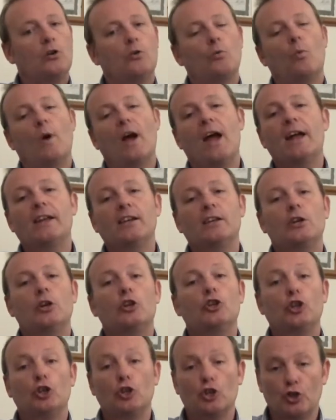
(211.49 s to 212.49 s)
when
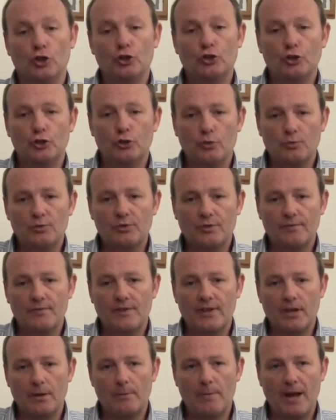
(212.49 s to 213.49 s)
you're going to do
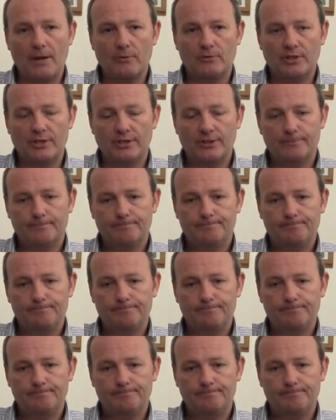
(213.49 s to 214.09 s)
something about it.